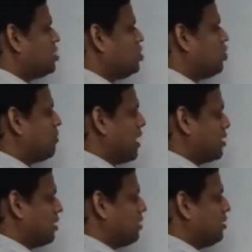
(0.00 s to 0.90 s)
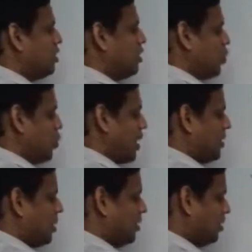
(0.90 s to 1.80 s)
no matter
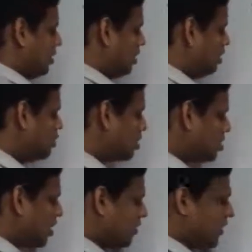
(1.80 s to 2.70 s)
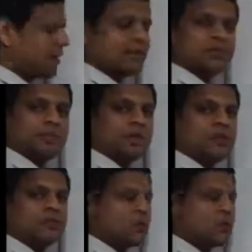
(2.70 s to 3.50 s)
whether you are traveling at the speed of